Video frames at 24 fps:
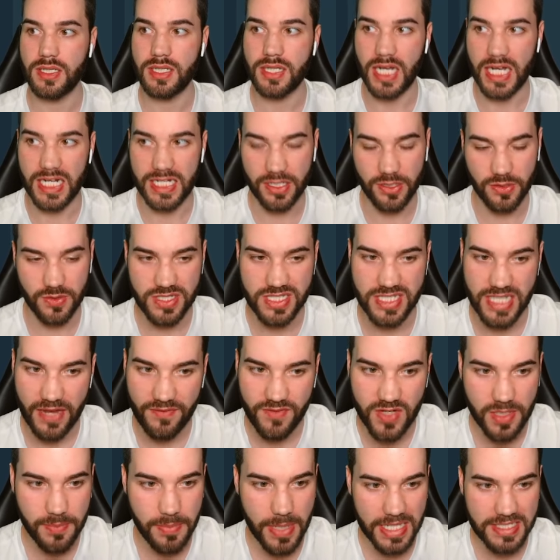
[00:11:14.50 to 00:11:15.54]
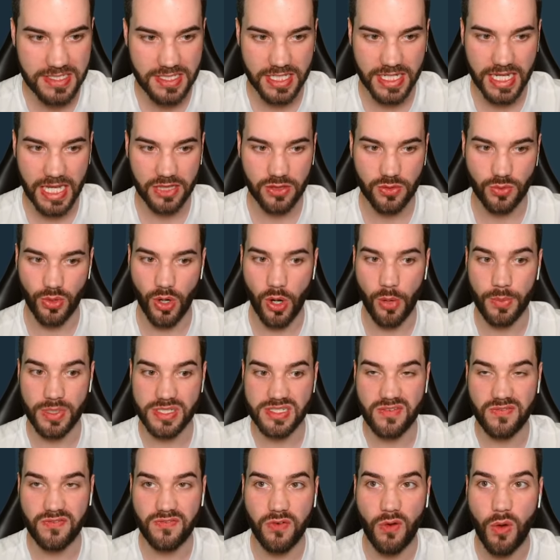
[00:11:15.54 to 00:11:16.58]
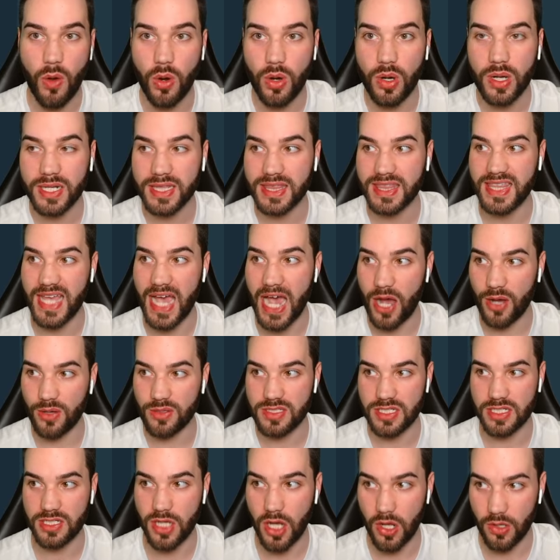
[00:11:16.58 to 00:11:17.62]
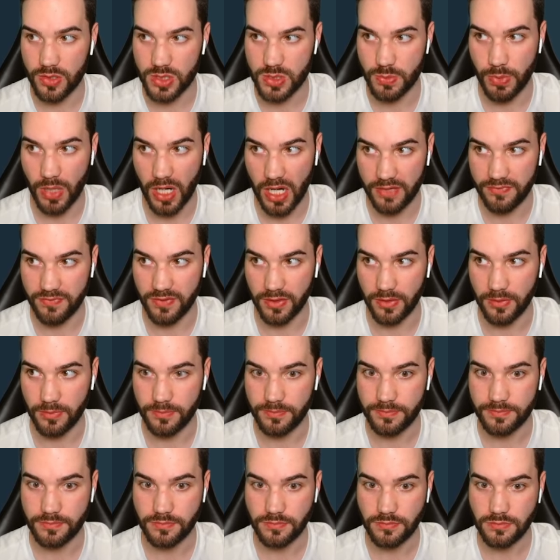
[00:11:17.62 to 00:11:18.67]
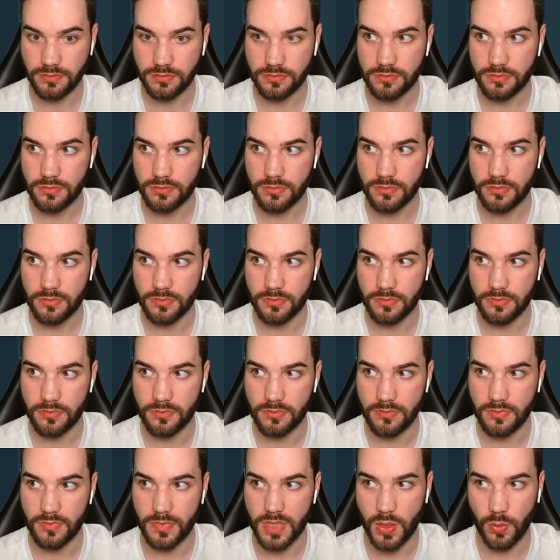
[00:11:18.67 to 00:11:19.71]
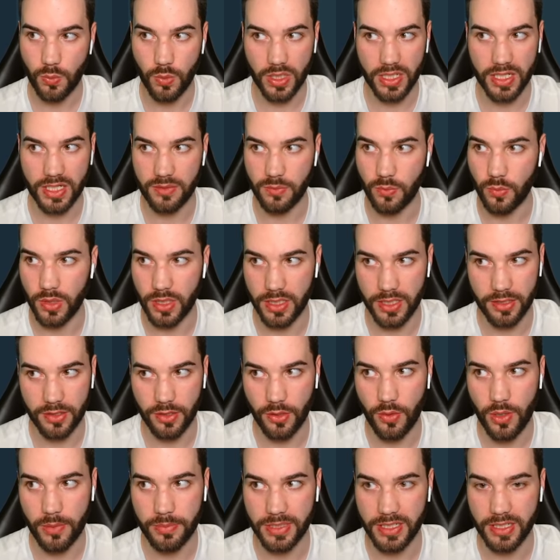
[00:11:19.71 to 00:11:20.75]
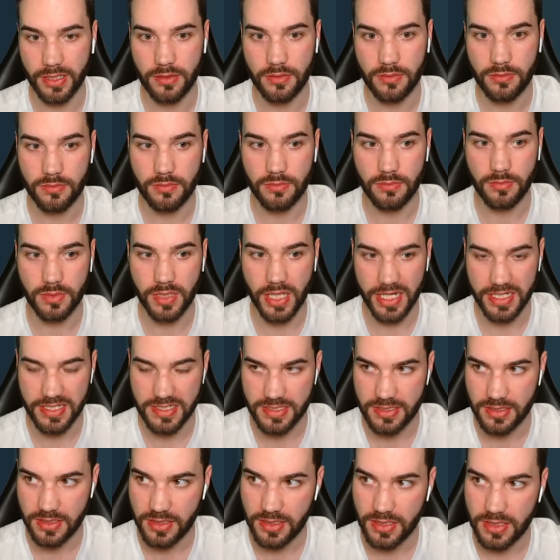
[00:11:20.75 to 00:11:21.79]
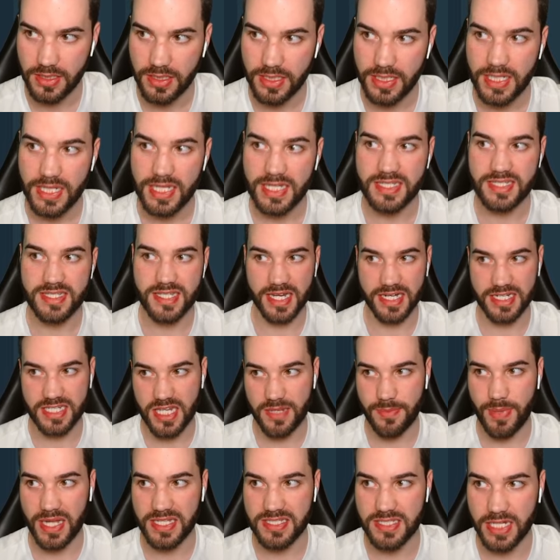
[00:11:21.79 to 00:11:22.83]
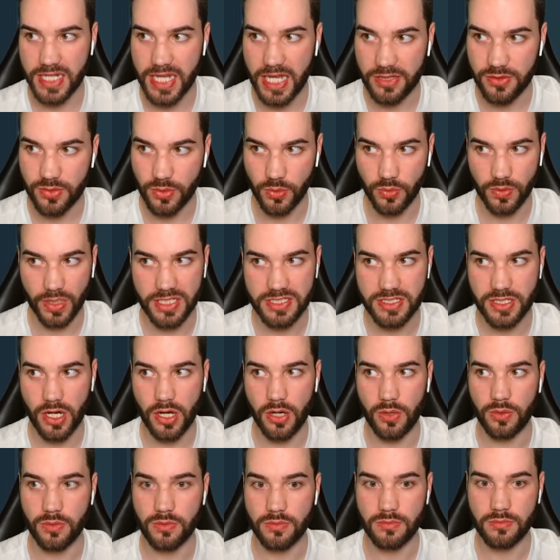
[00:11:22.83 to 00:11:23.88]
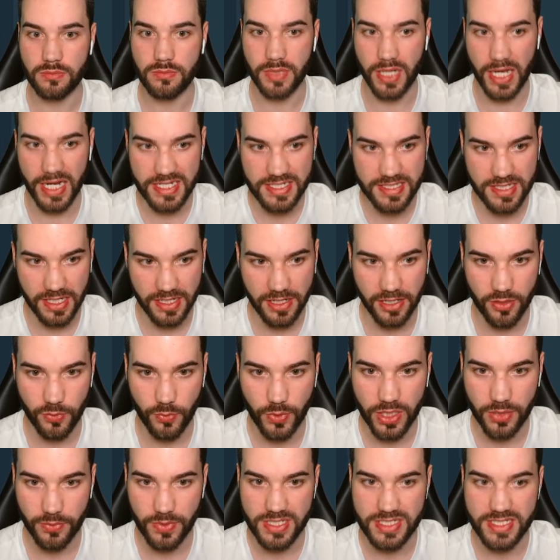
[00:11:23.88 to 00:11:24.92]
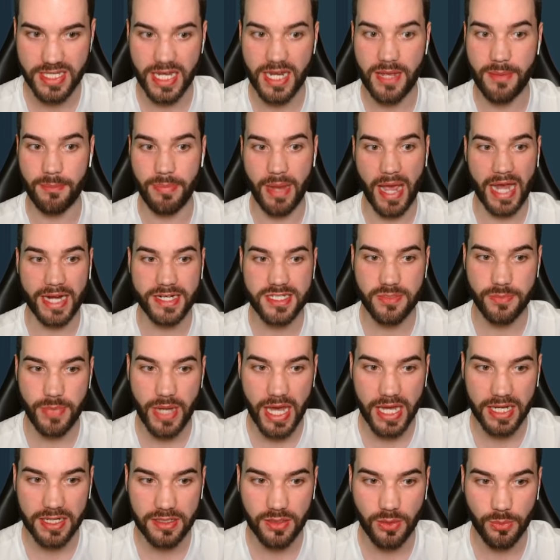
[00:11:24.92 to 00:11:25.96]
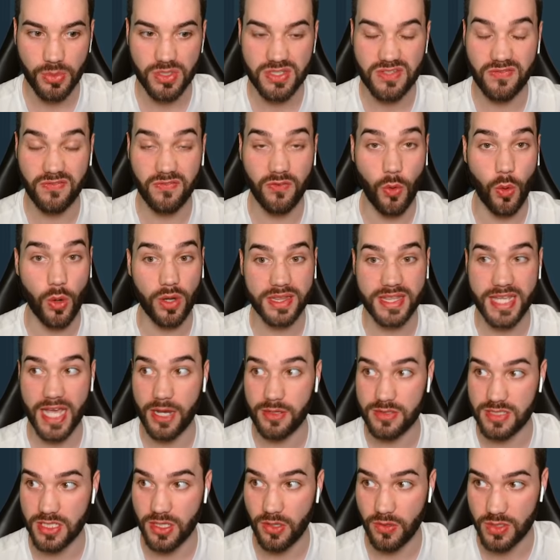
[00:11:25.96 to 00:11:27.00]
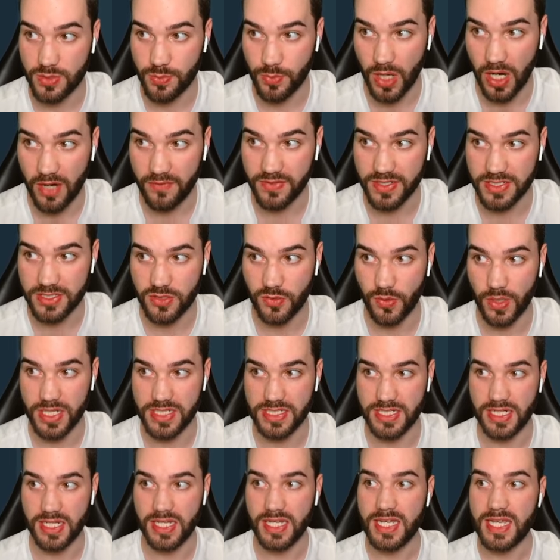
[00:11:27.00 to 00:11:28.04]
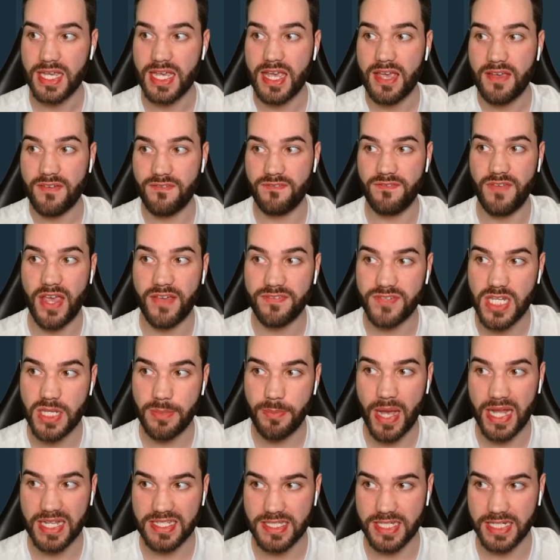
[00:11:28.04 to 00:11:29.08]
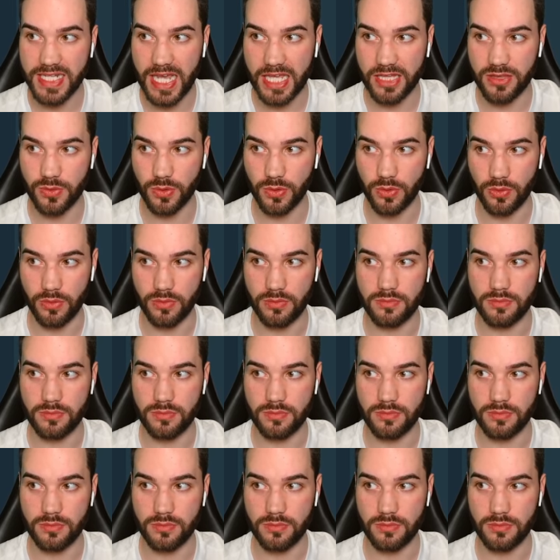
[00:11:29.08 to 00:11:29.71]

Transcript: Another seventy bets to get through. Almost four thousand dollars profit. We're going to we're gonna go up again. Nice. sixty bets to get through. Let's go. Nice. Another win to reset it. Back to back. Almost four thousand dollars profit is crazy. fifty bets to get through.